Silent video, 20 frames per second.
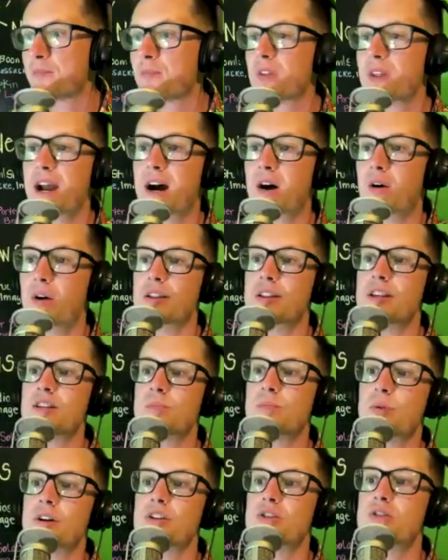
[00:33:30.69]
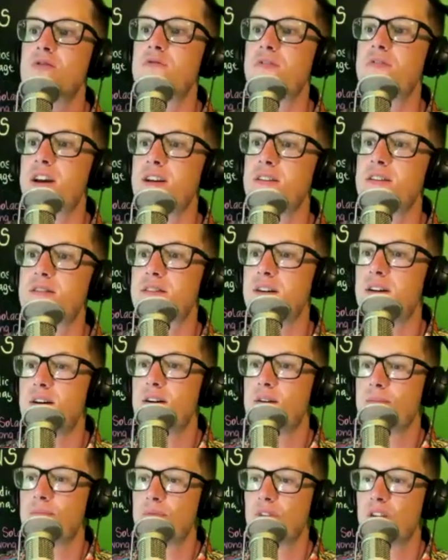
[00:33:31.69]
Now, at this point, Two-Face
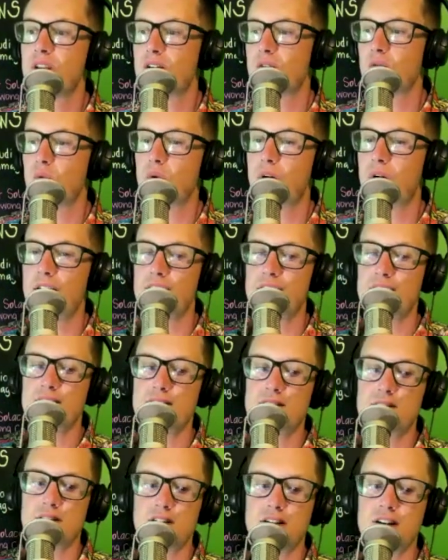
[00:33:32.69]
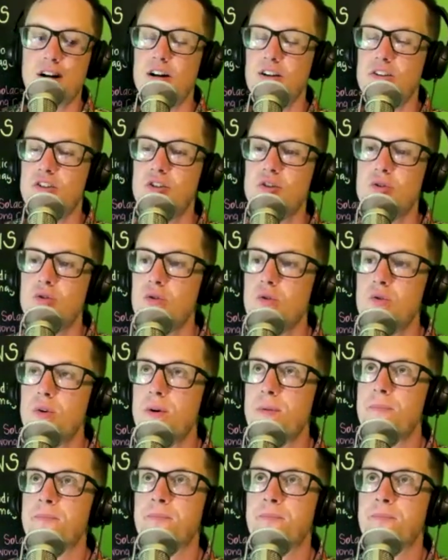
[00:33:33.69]
has gone to